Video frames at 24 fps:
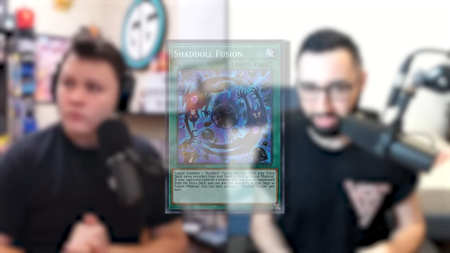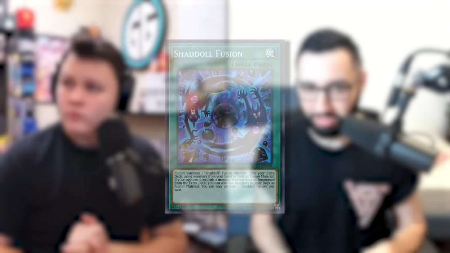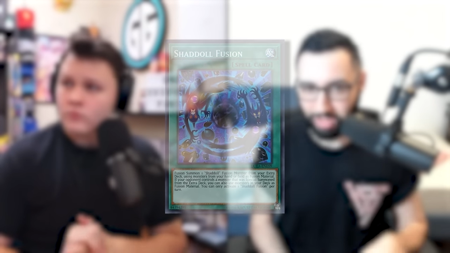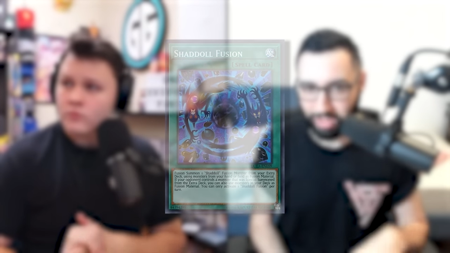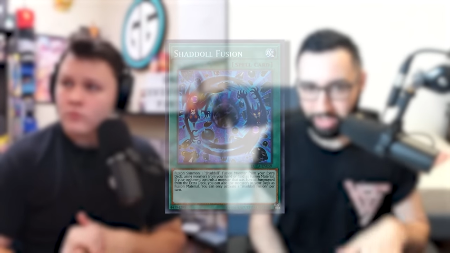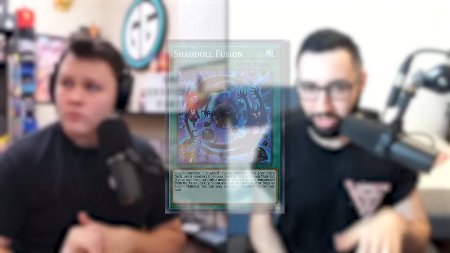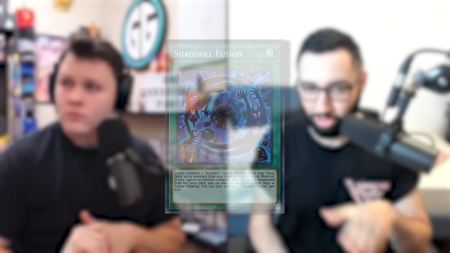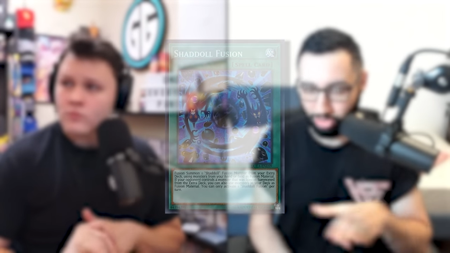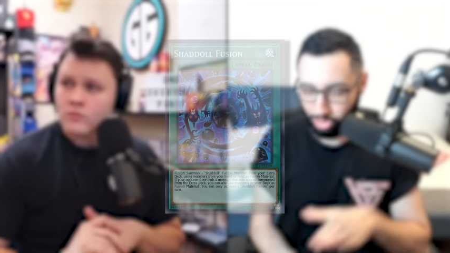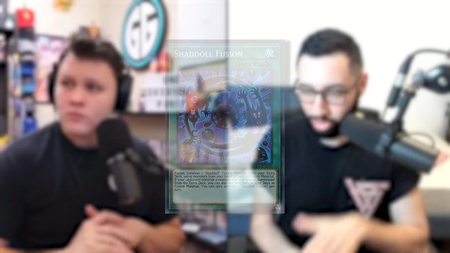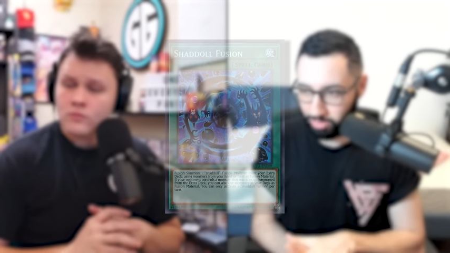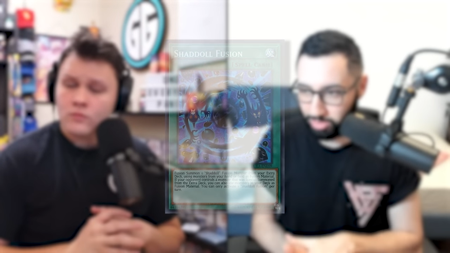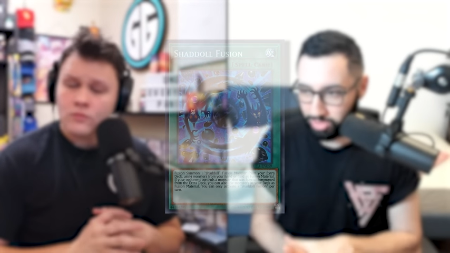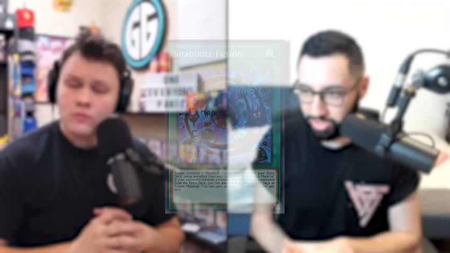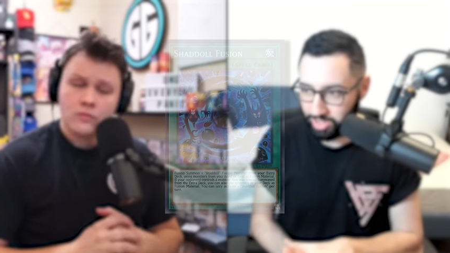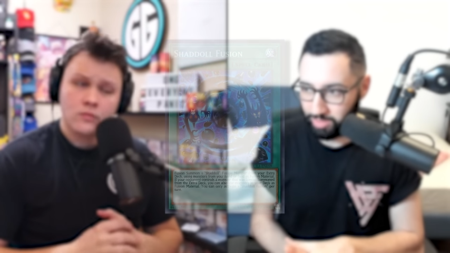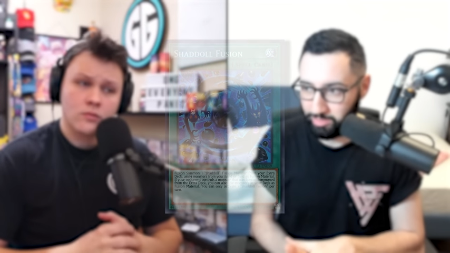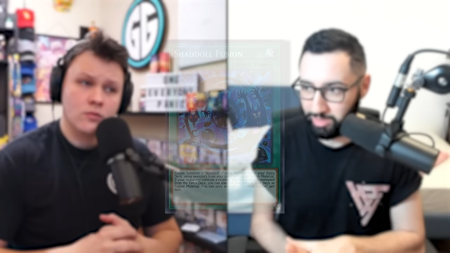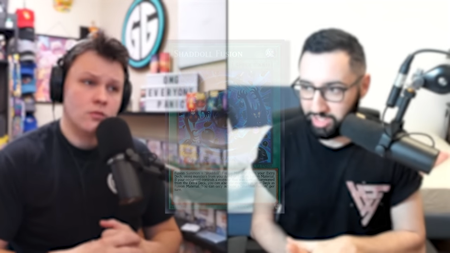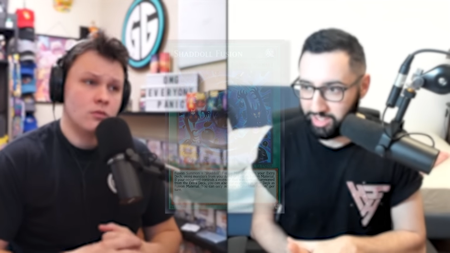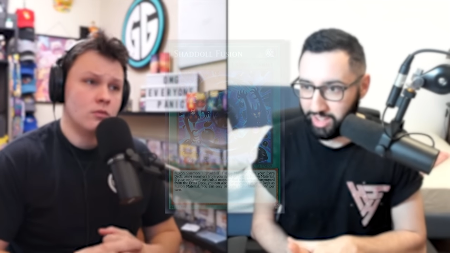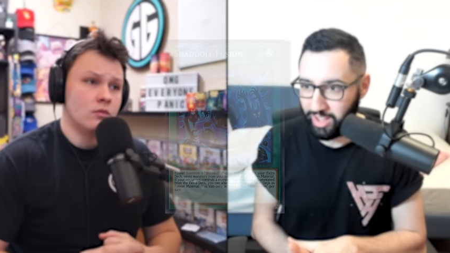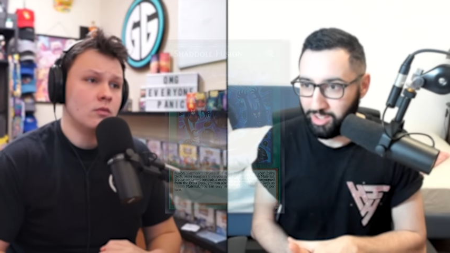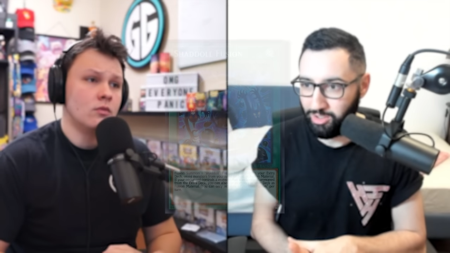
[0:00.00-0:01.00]
Speaker 1: deck, you normal
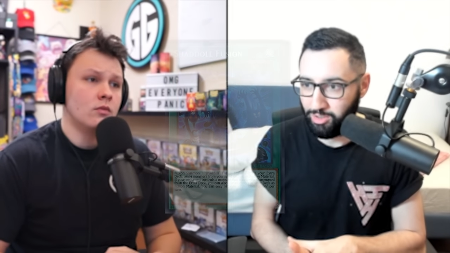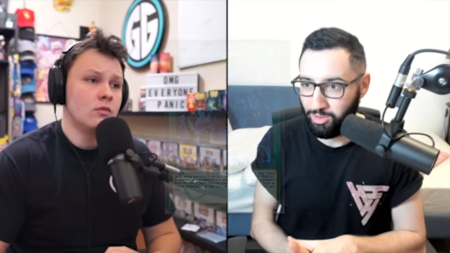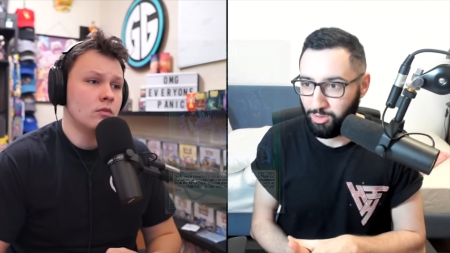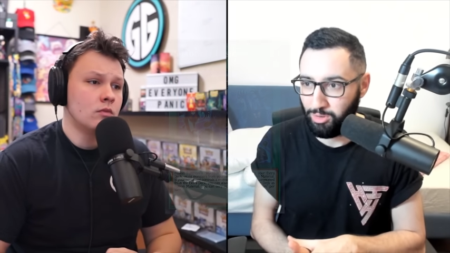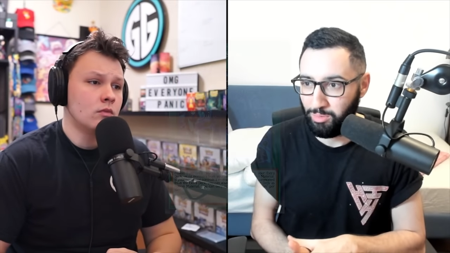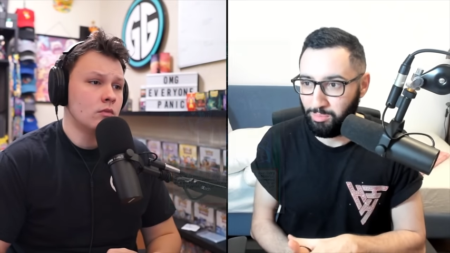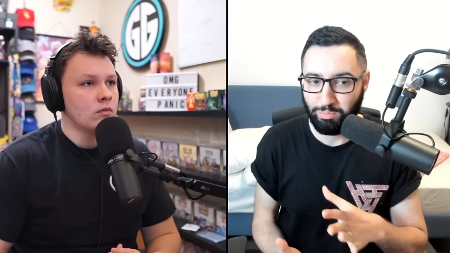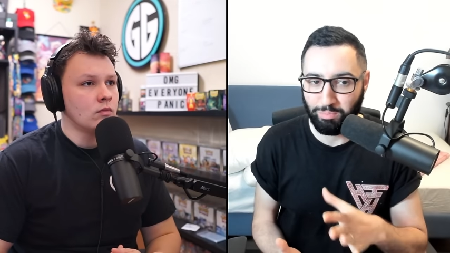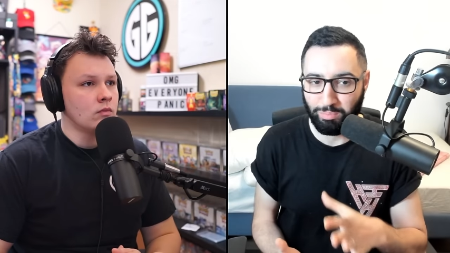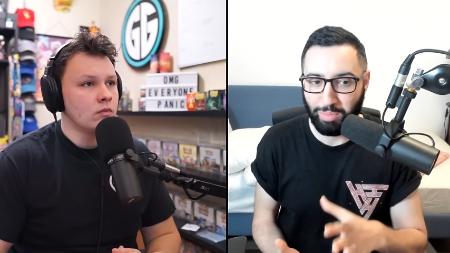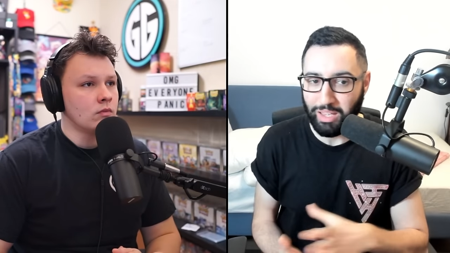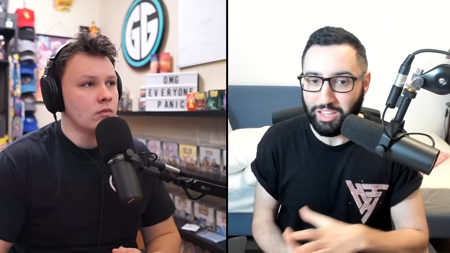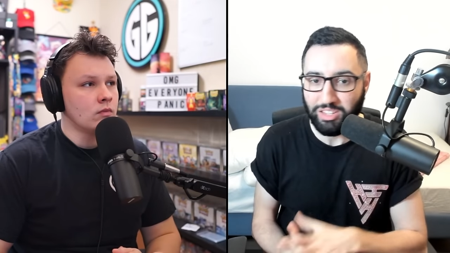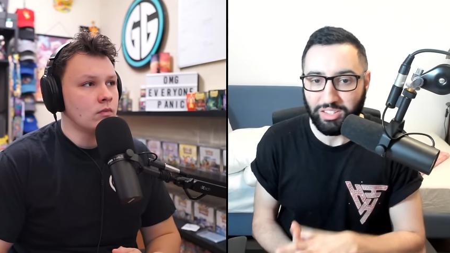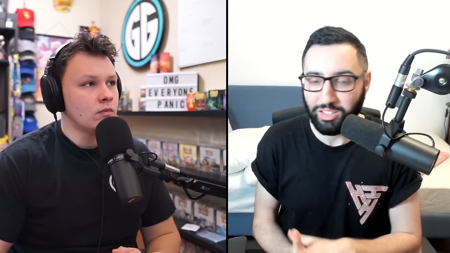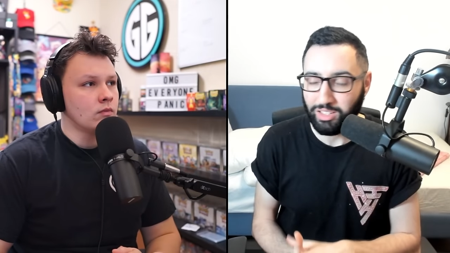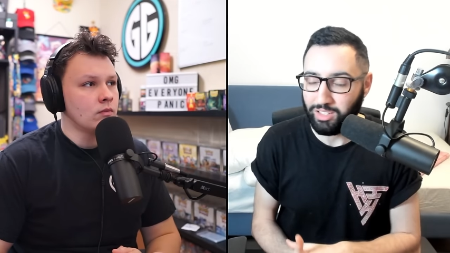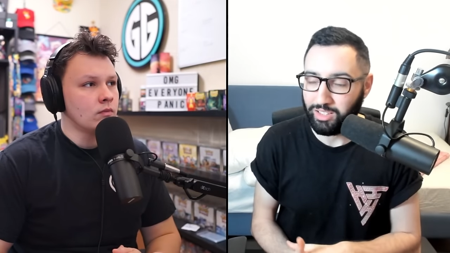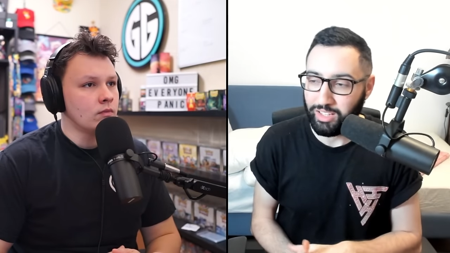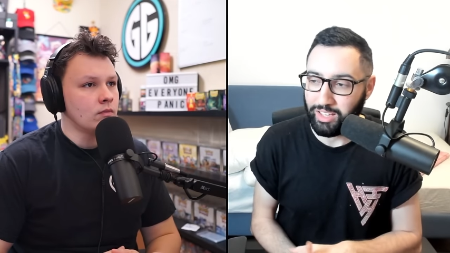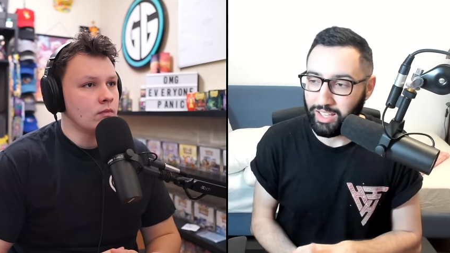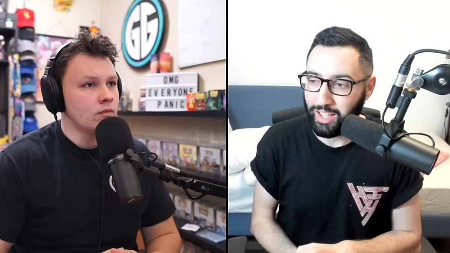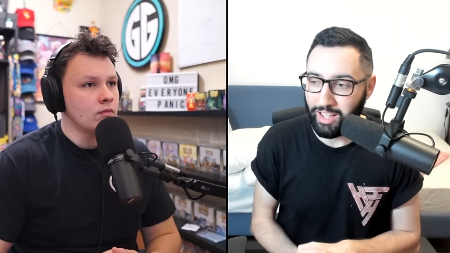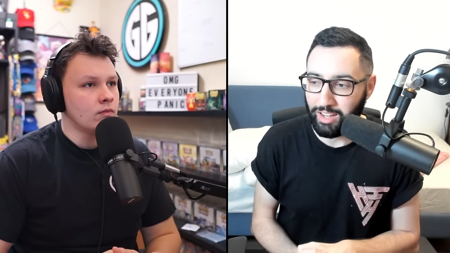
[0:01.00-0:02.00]
summon Denko,
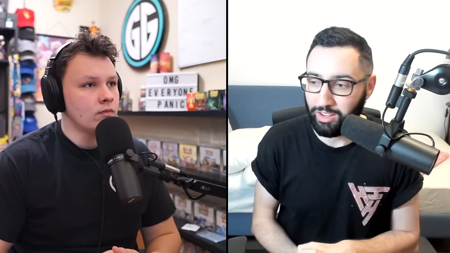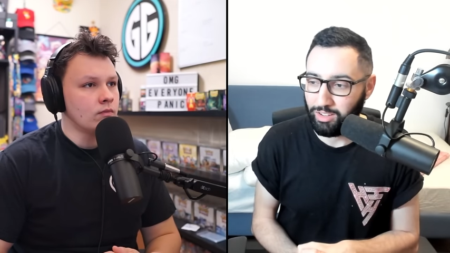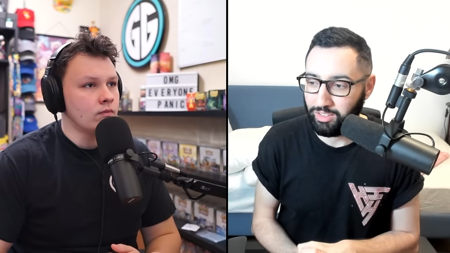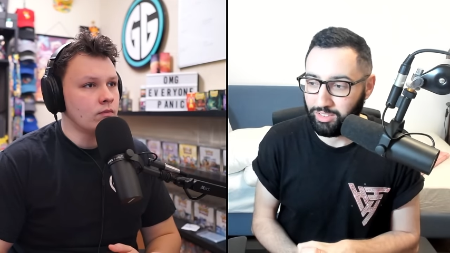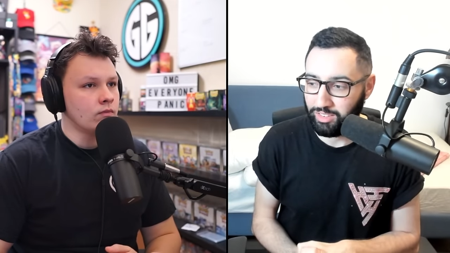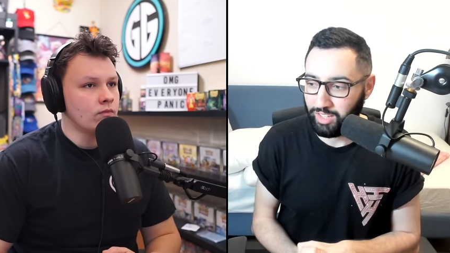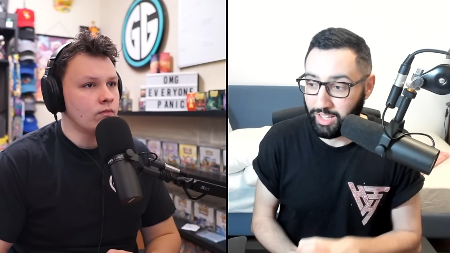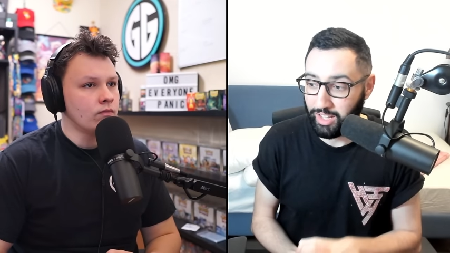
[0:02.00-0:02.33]
basically can't, they